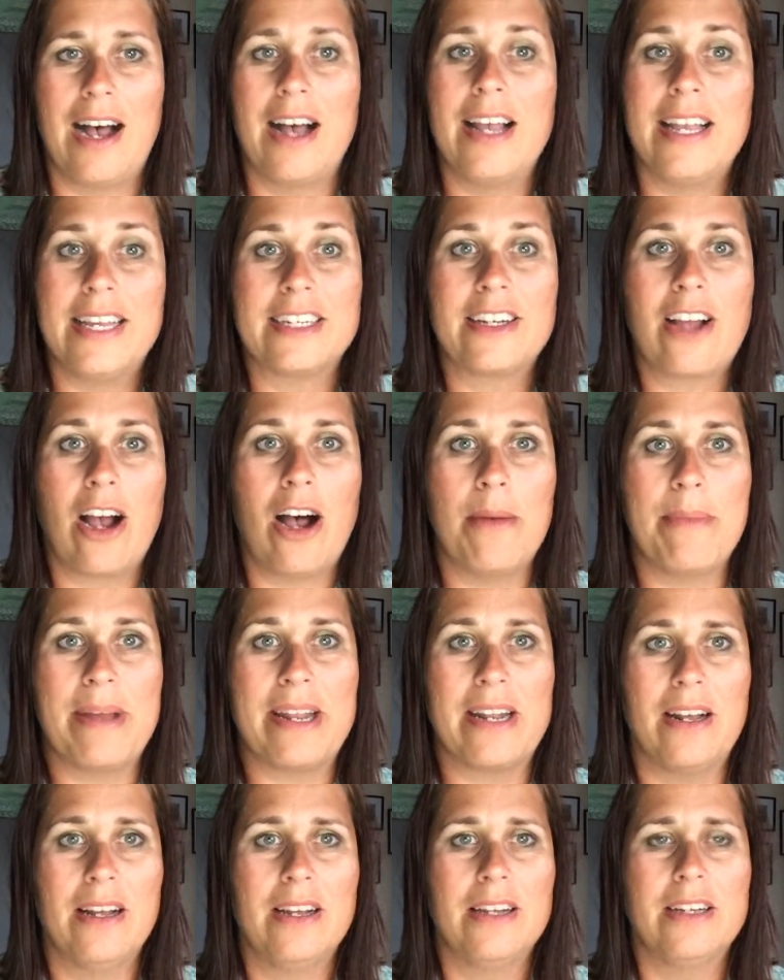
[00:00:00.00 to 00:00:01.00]
in
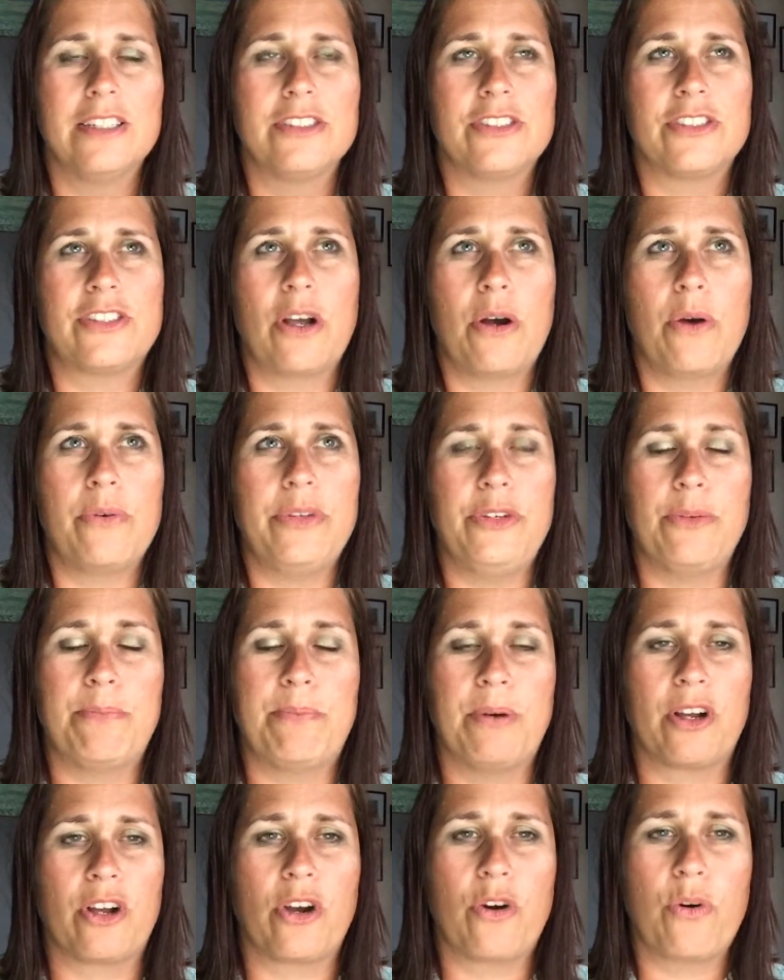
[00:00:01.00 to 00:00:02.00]
common. So you
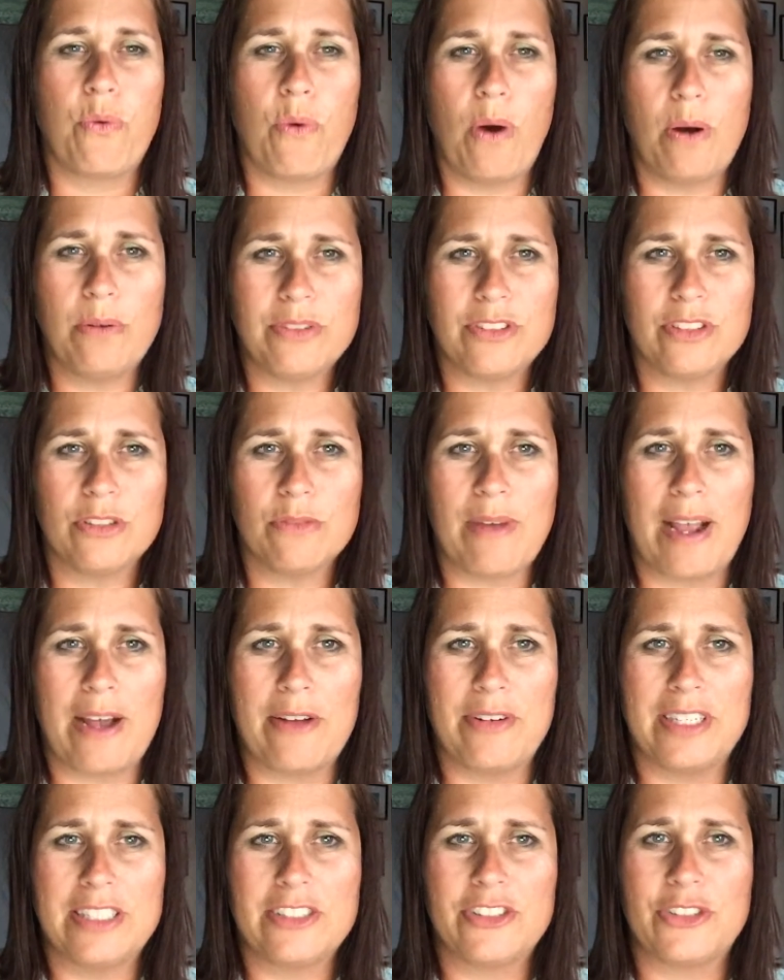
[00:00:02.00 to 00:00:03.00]
put quotes
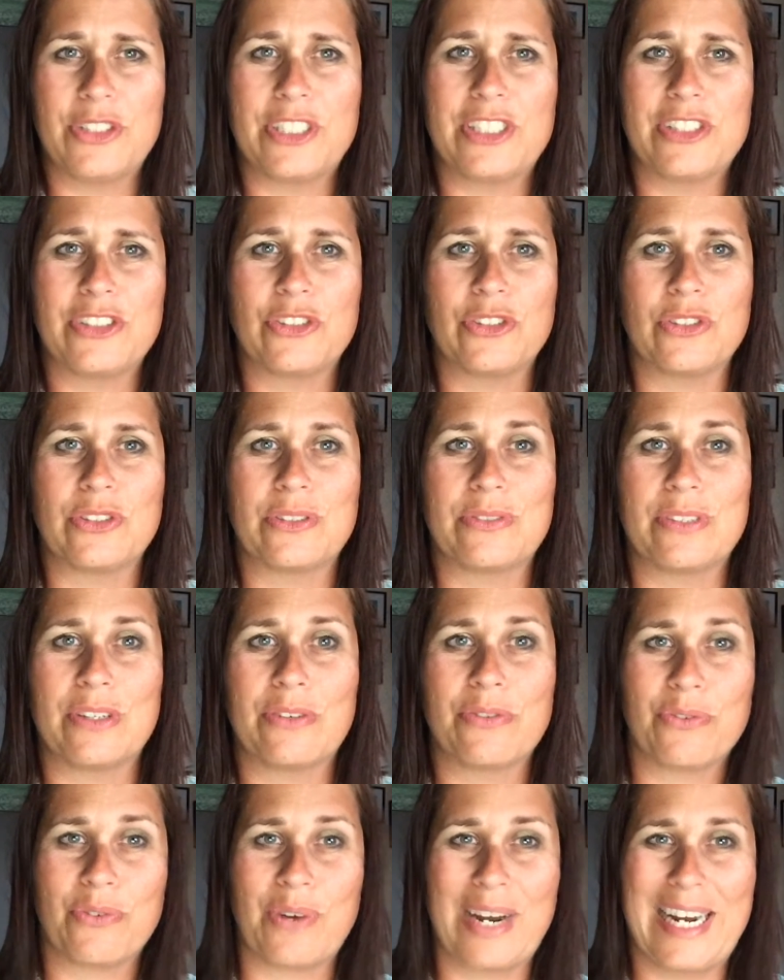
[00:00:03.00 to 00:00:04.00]
around it so you can search for a
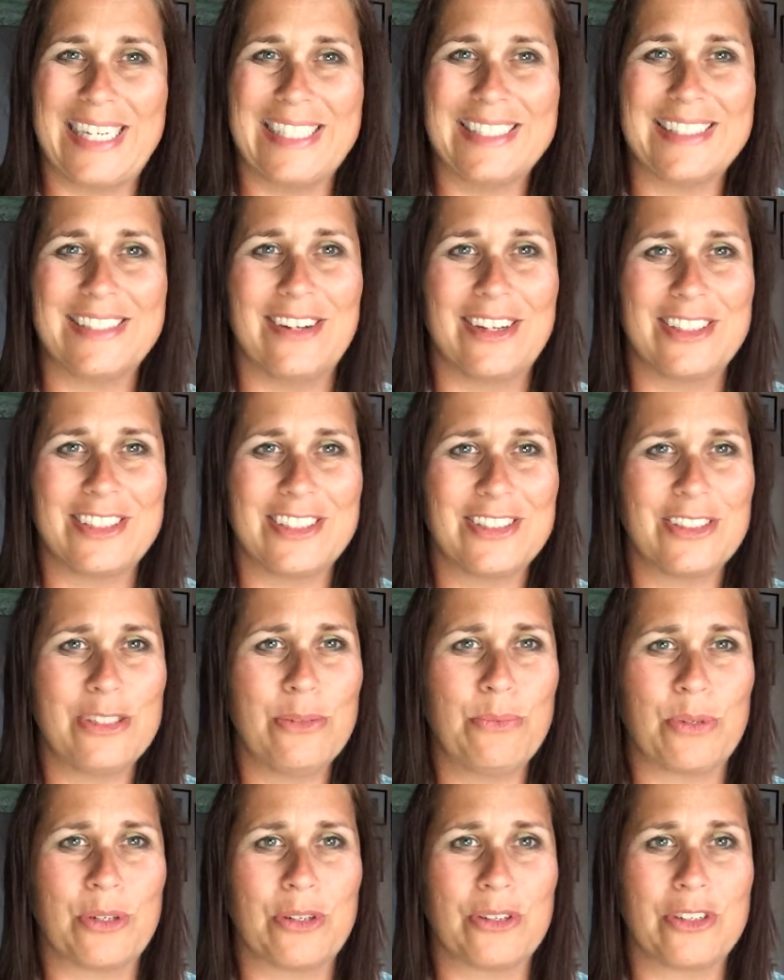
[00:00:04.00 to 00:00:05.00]
phrase, not just
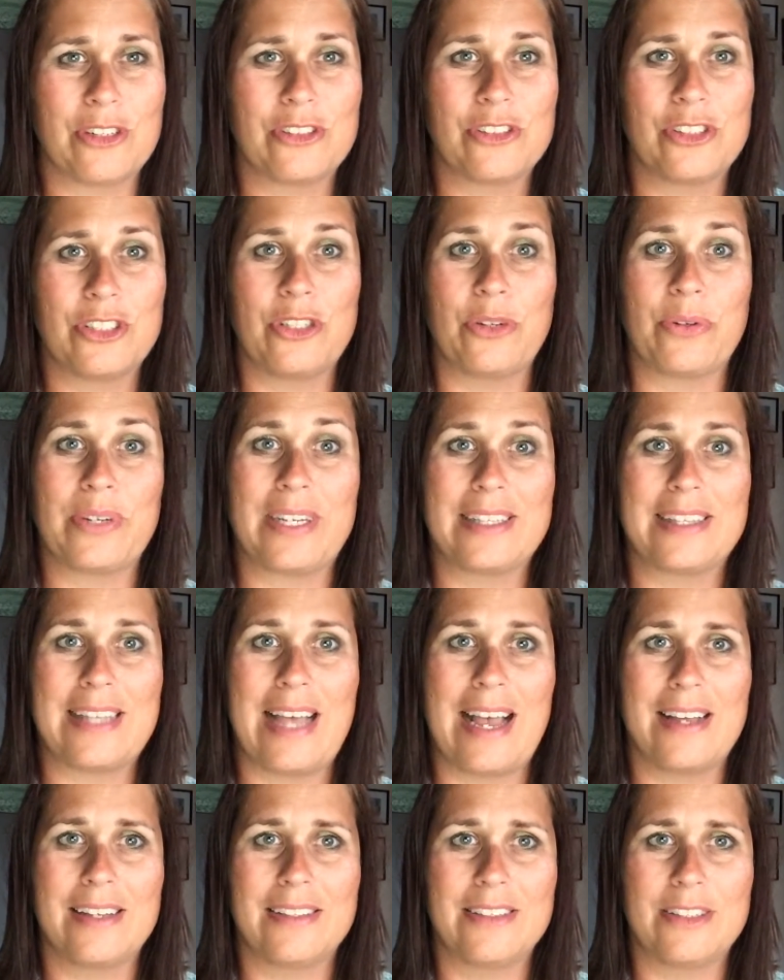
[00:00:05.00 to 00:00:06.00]
a word, or so you don't get
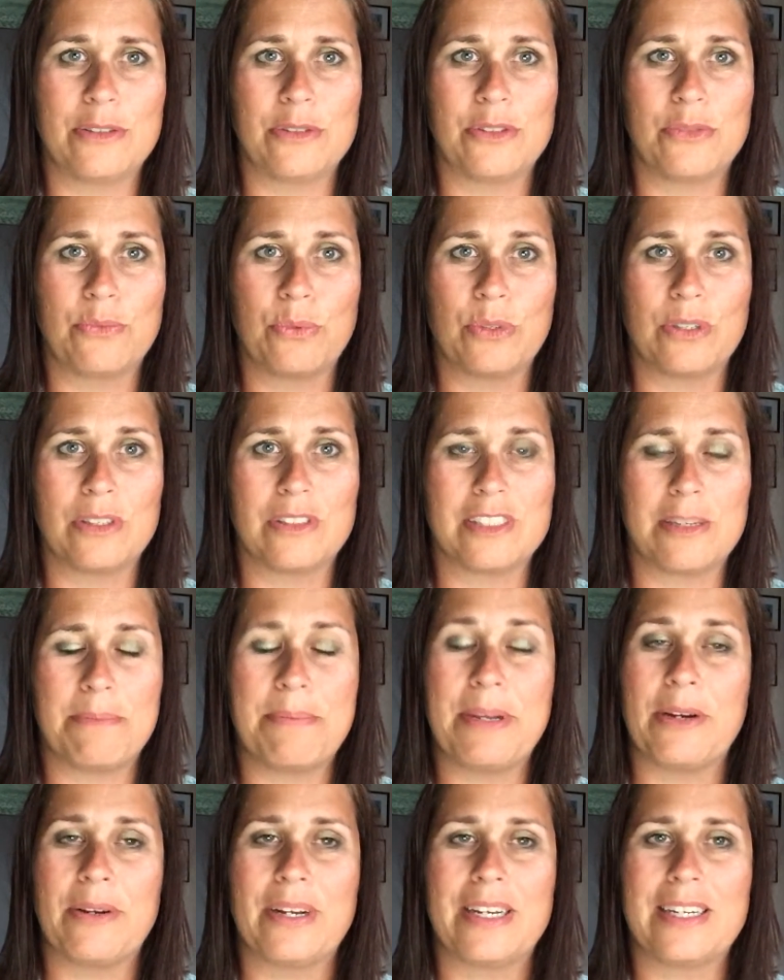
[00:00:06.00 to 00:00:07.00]
those words
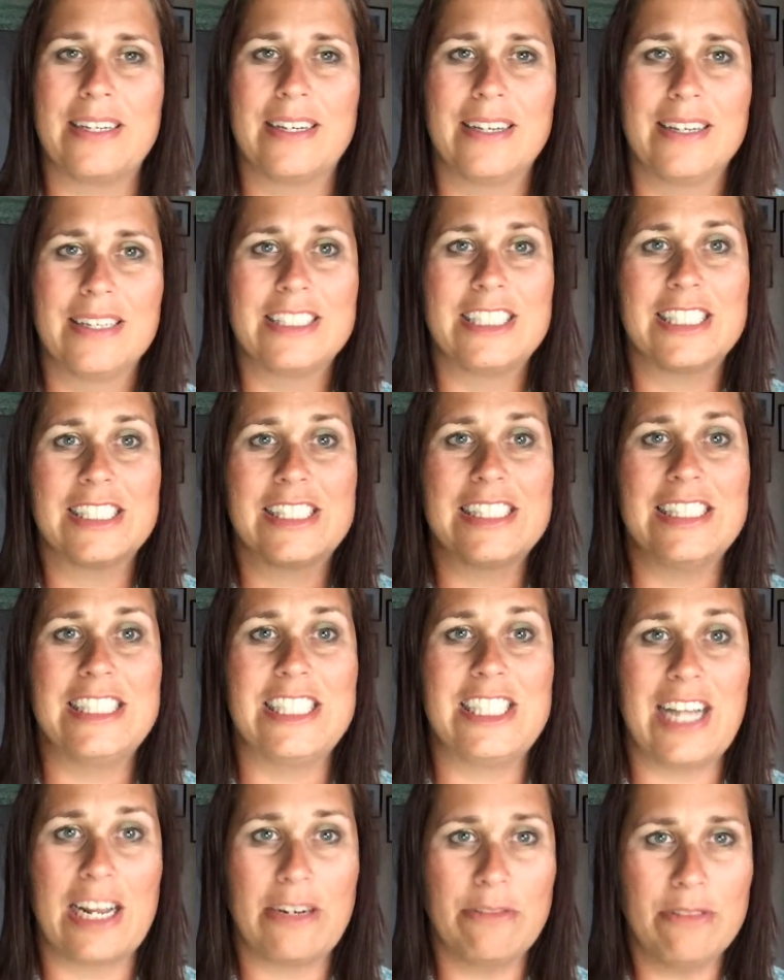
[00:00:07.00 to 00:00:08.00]
appearing just in
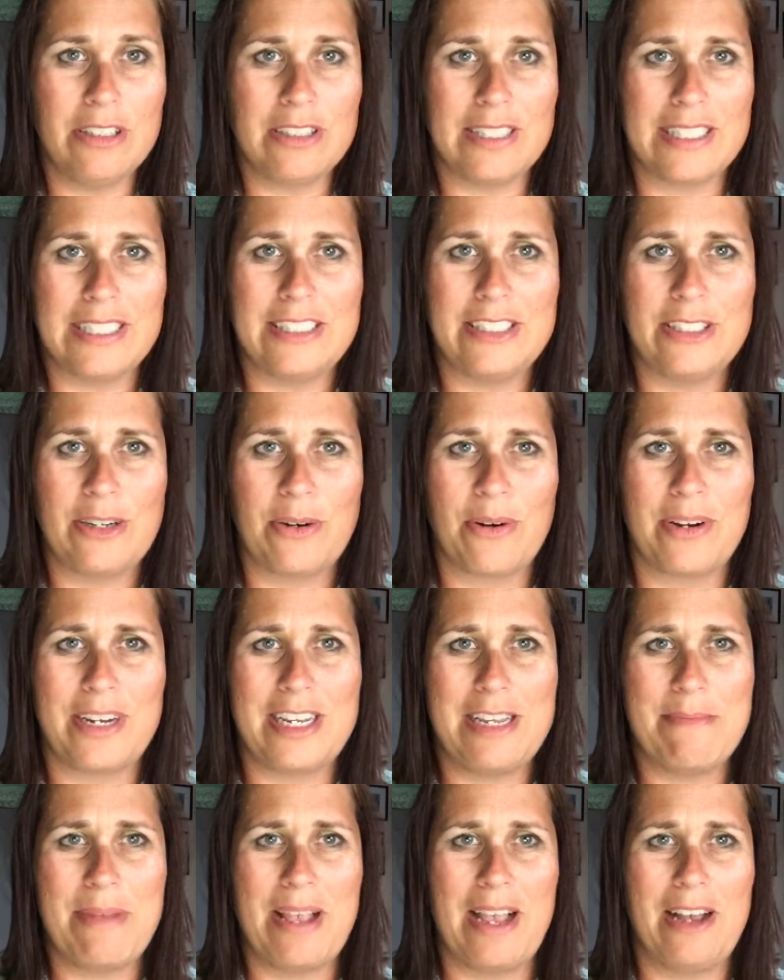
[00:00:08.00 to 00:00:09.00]
general in your
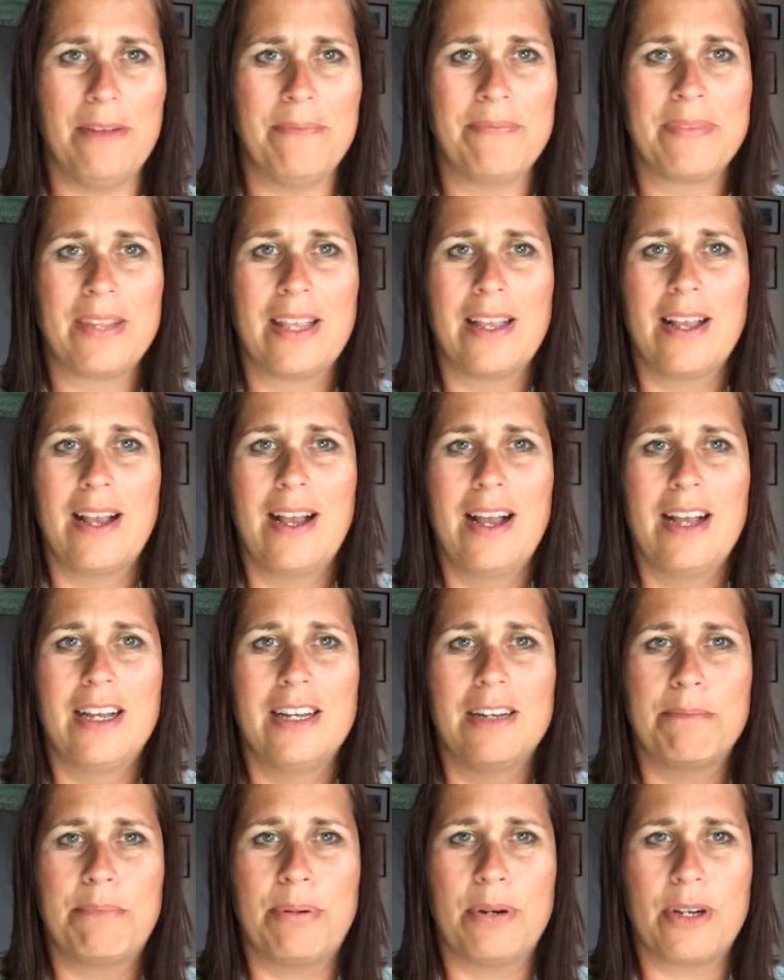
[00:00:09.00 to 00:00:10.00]
email.
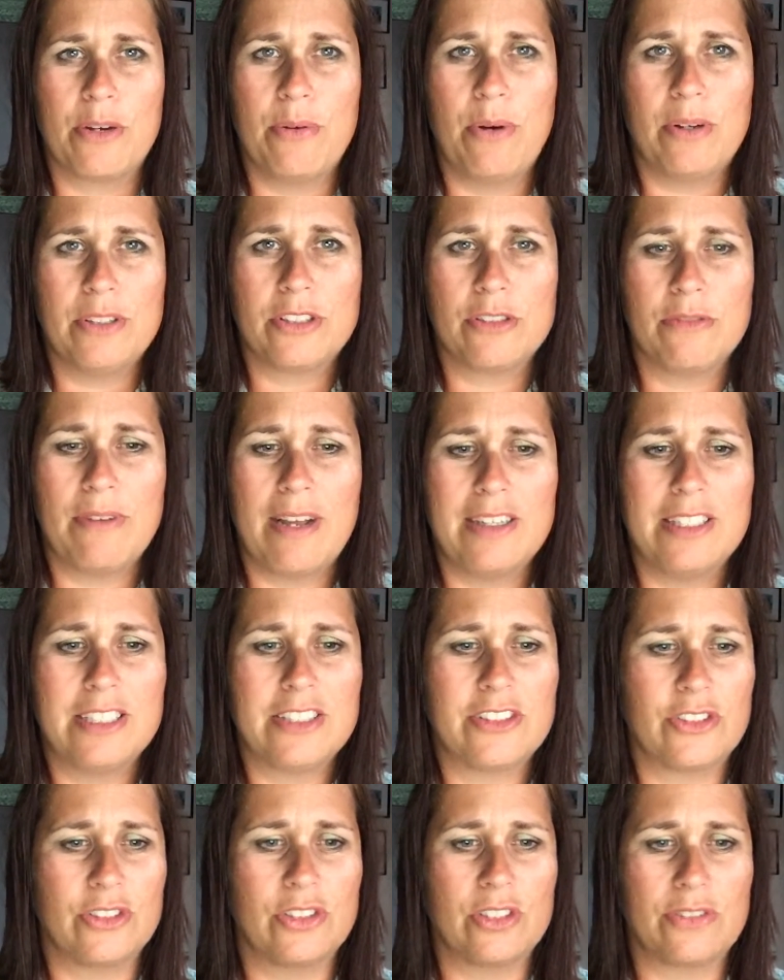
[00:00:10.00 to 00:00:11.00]
Put quotes around
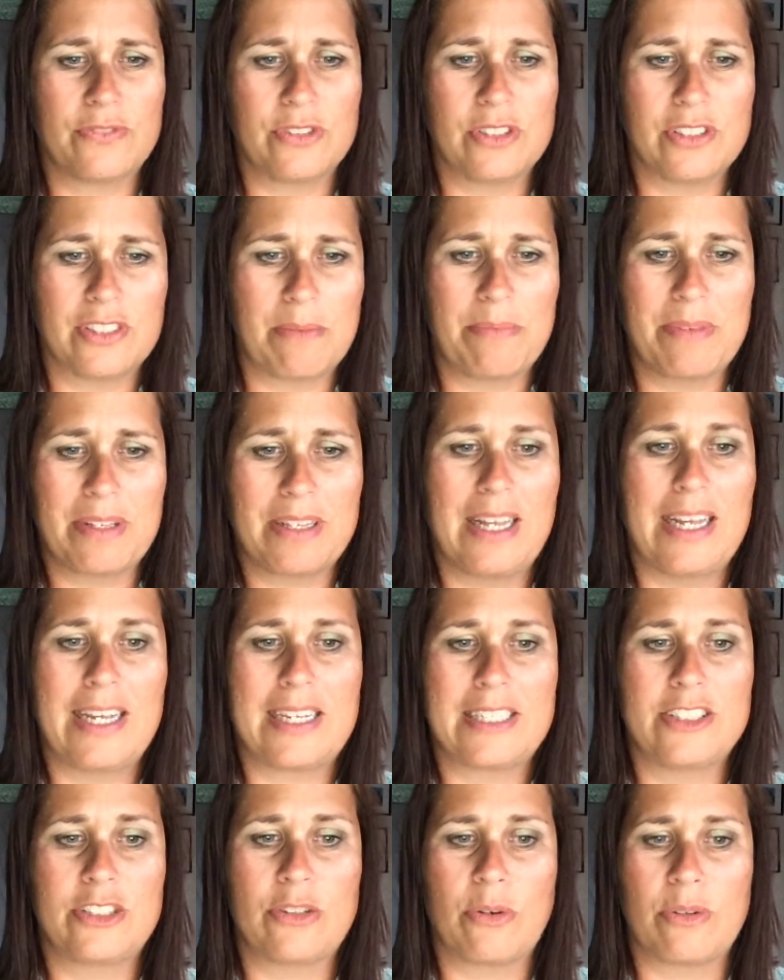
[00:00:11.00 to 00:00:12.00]
it, search for something
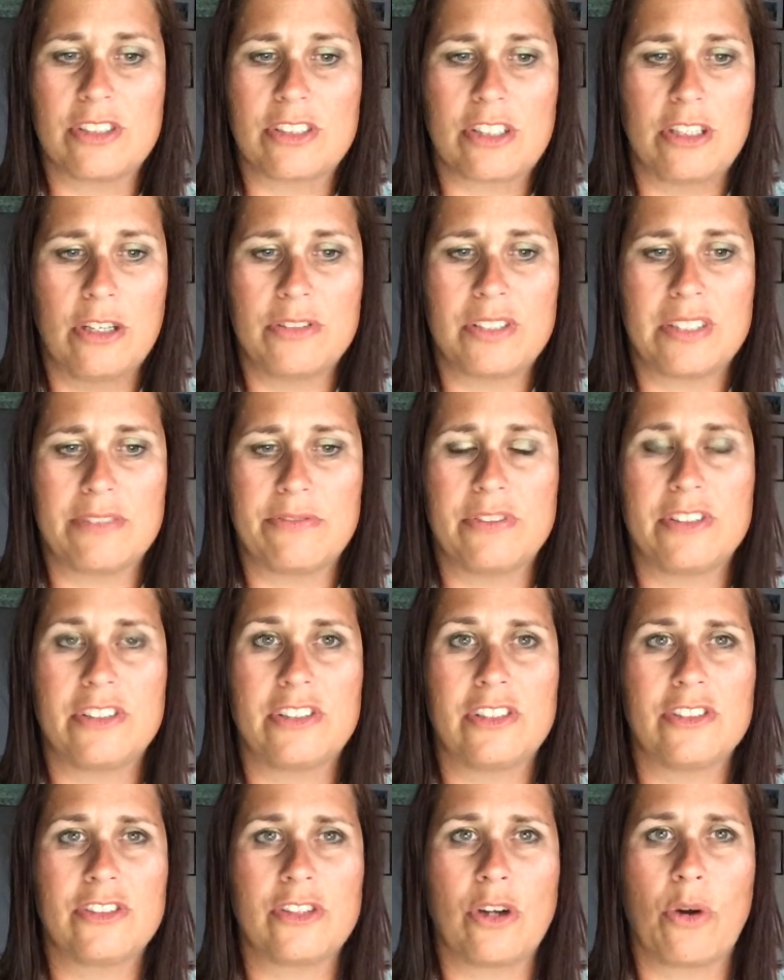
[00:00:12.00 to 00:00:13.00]
like doors closing, for
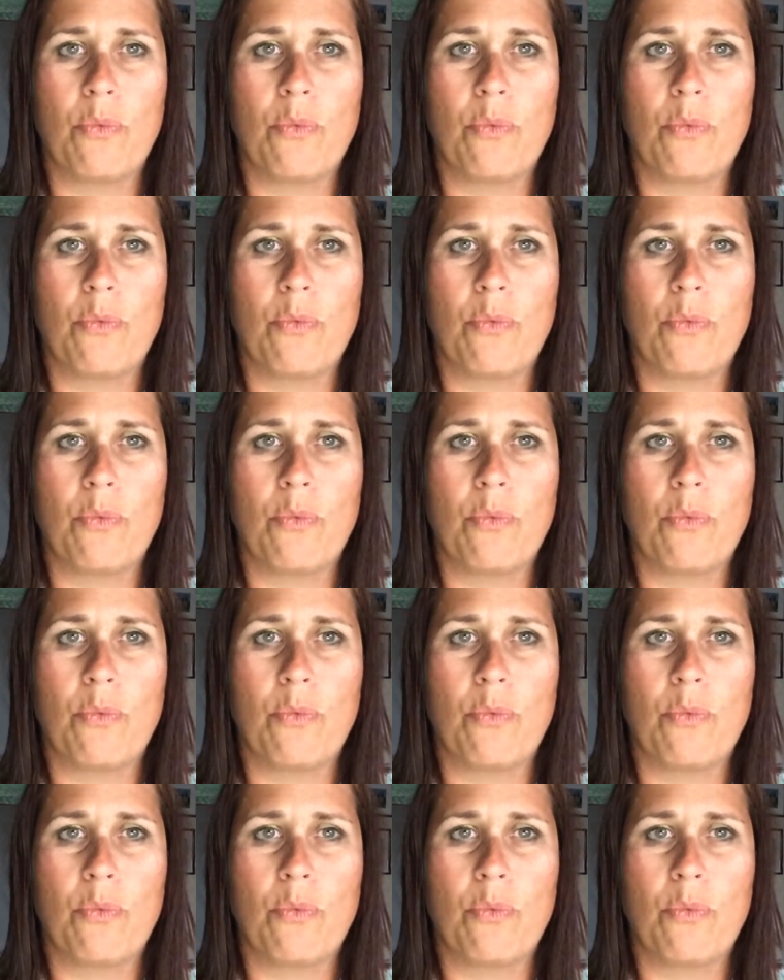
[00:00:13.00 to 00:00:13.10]
instance, or